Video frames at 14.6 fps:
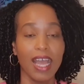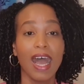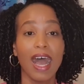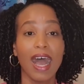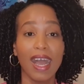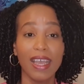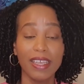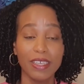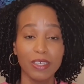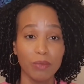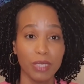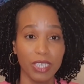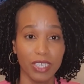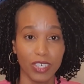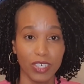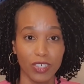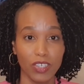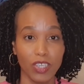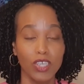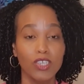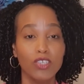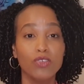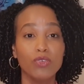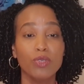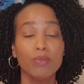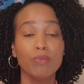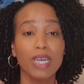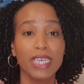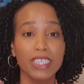I am here to
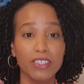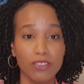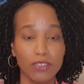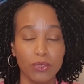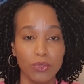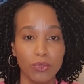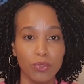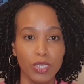remind you